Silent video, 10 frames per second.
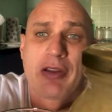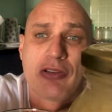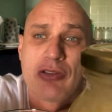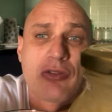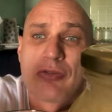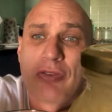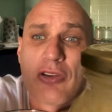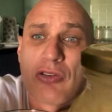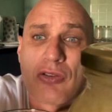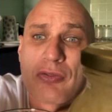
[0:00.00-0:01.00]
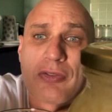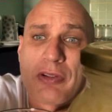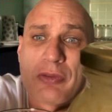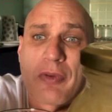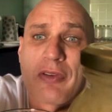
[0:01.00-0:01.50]
and there's just fridges
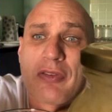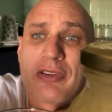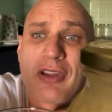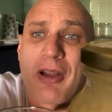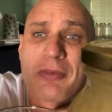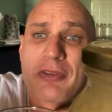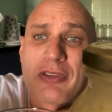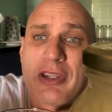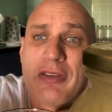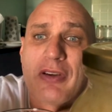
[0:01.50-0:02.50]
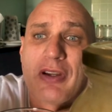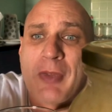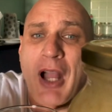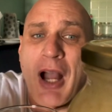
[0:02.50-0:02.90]
filled with different types of kefir.